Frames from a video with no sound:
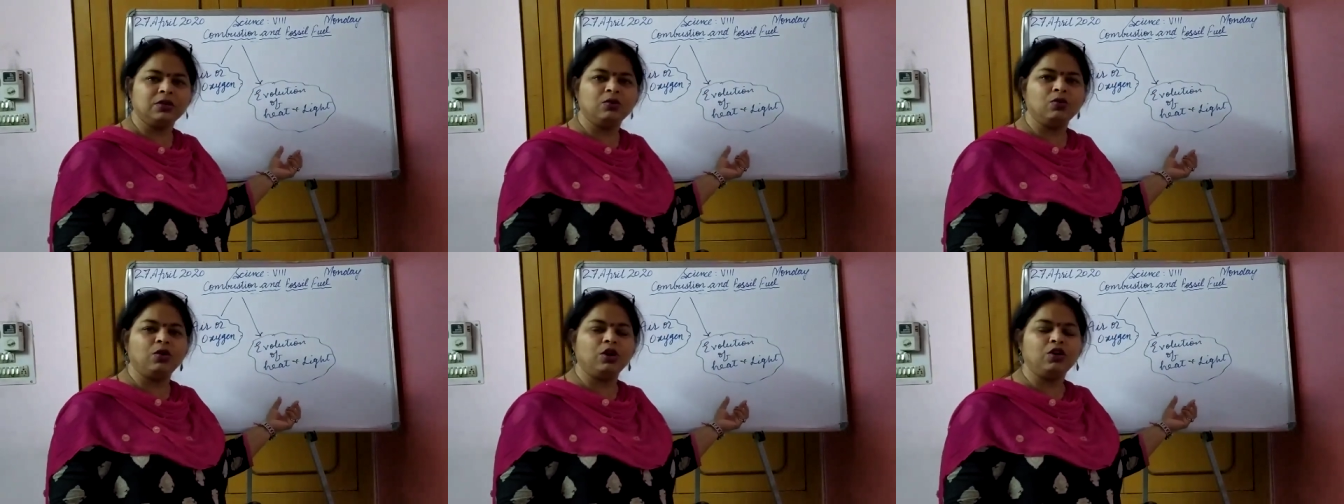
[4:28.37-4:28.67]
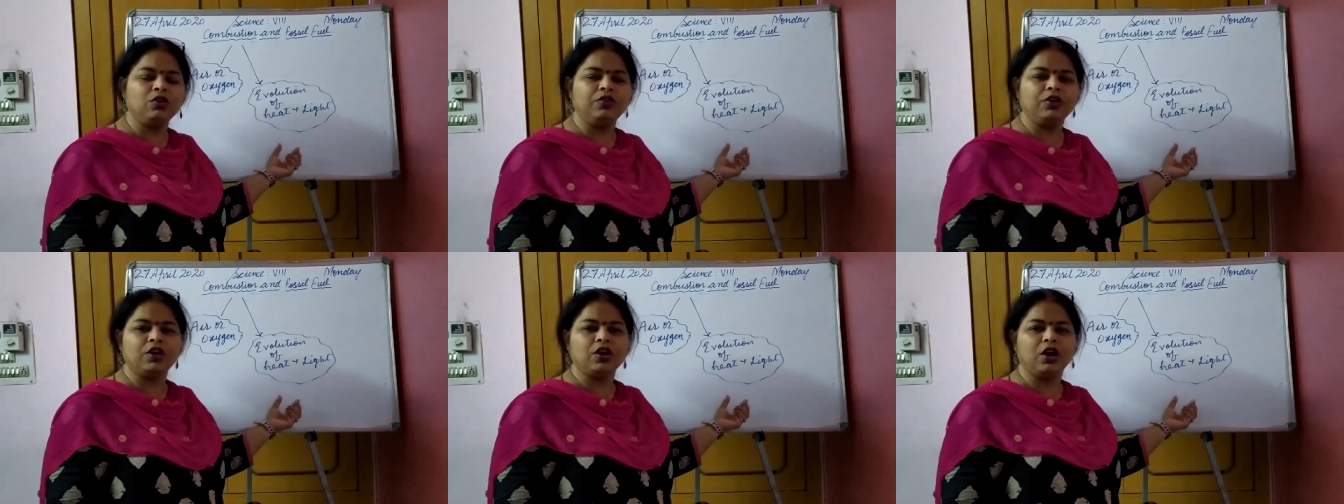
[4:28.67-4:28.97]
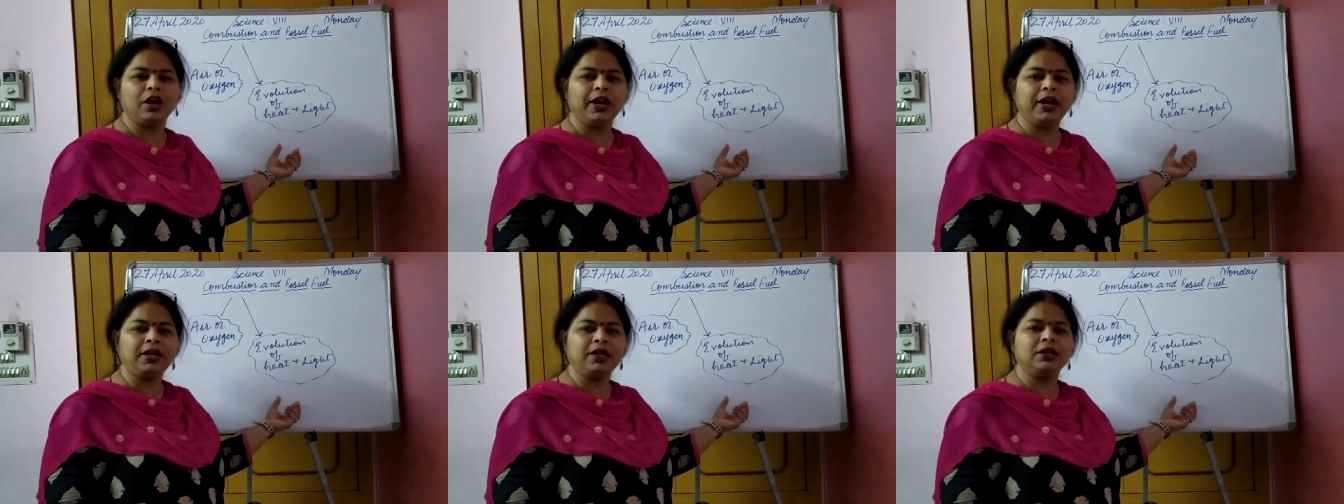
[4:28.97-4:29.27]
What do we
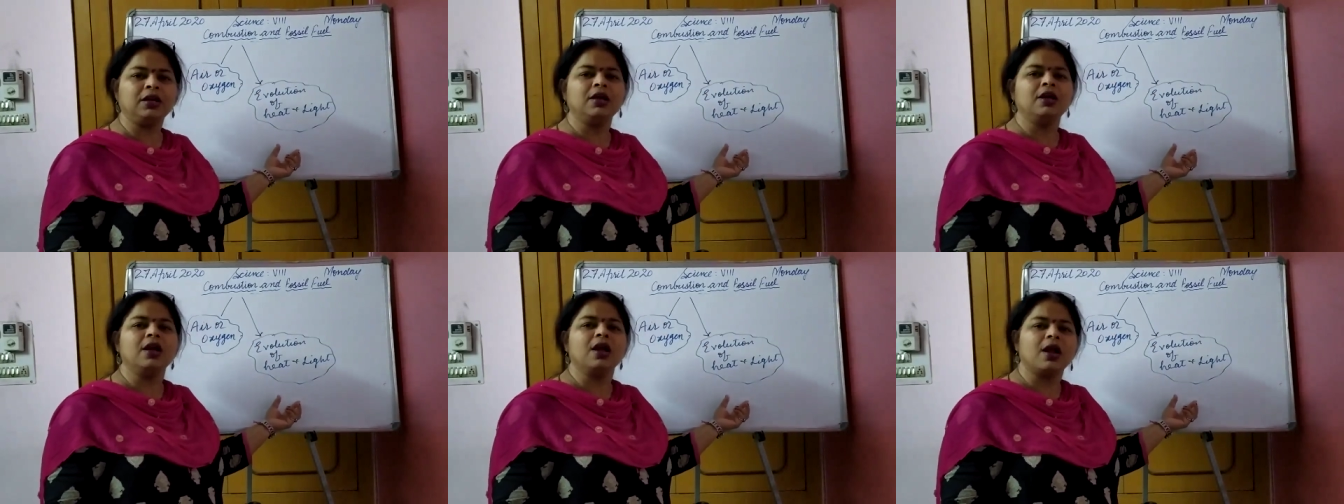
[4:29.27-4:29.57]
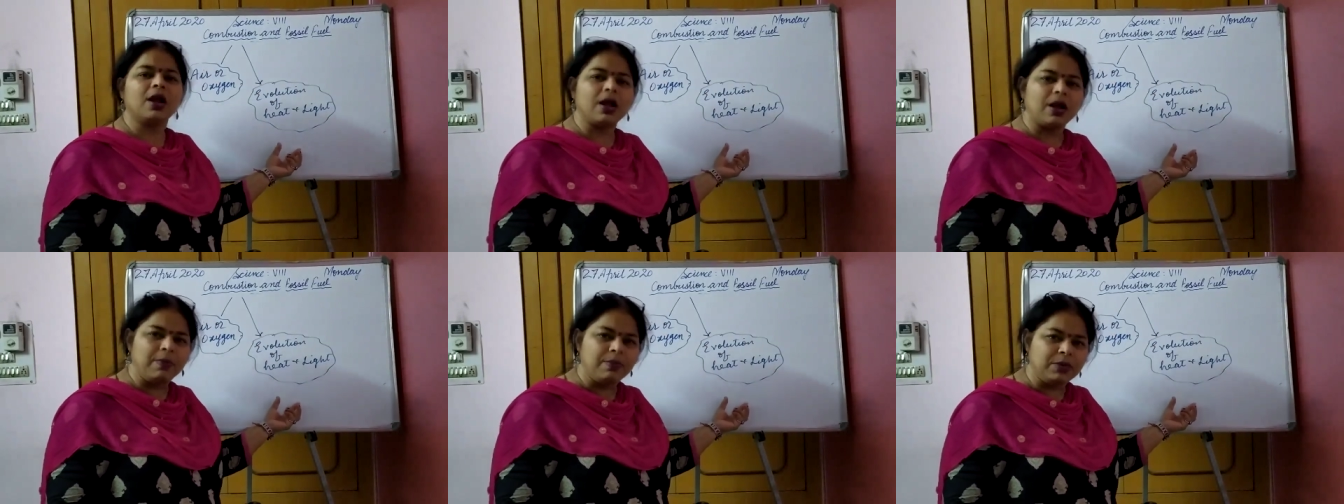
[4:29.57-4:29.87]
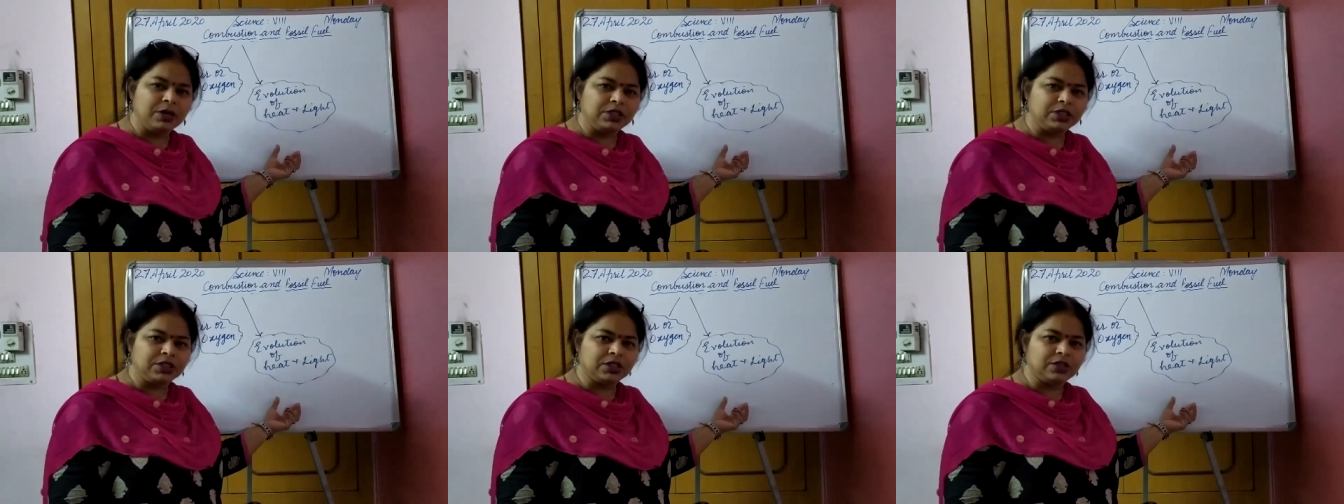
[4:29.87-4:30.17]
call it?
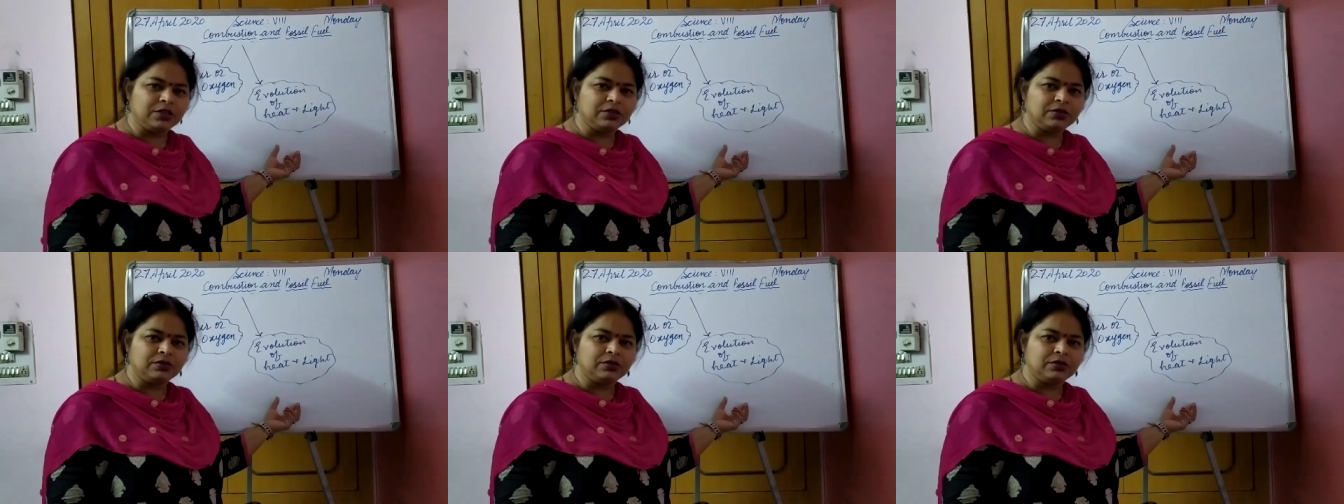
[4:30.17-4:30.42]
Combustion.